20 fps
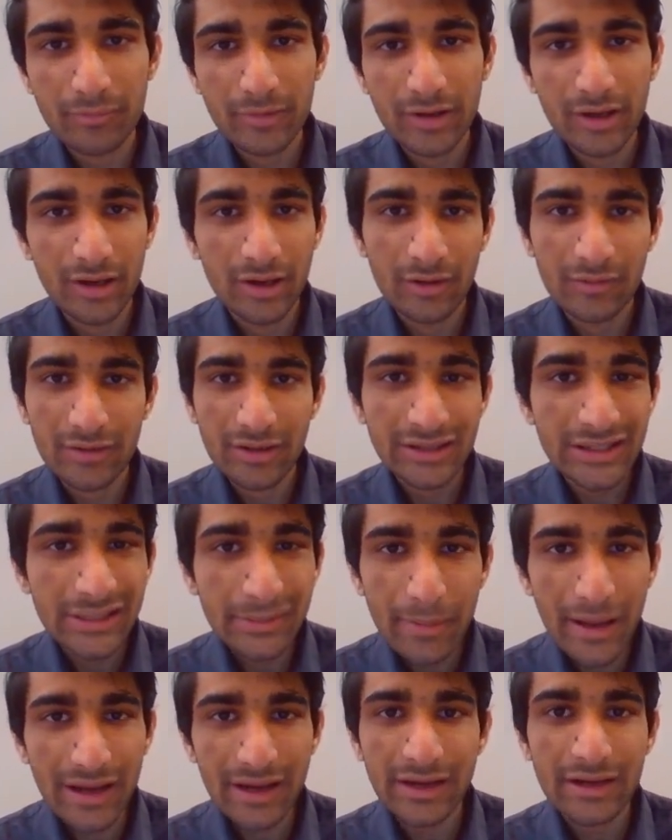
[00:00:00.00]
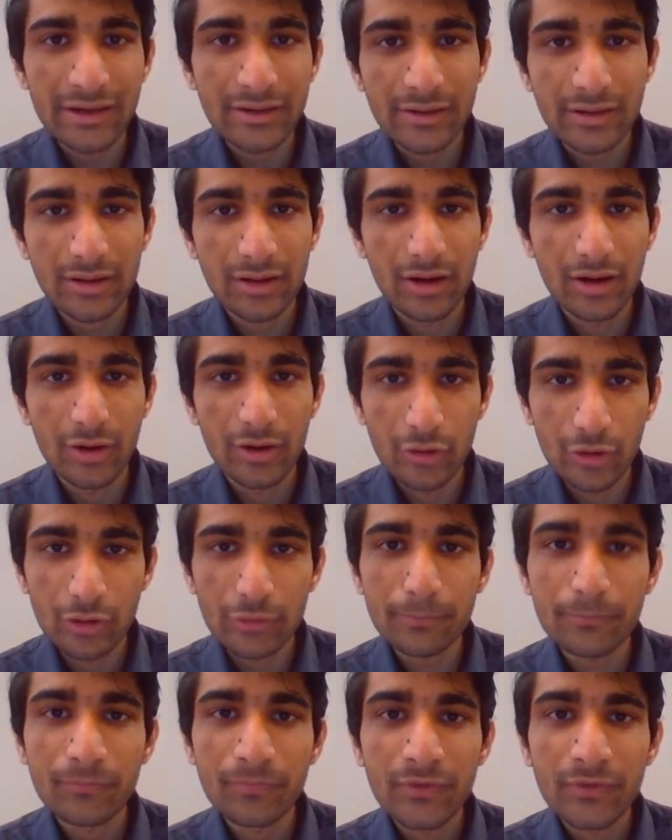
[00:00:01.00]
in the backend group.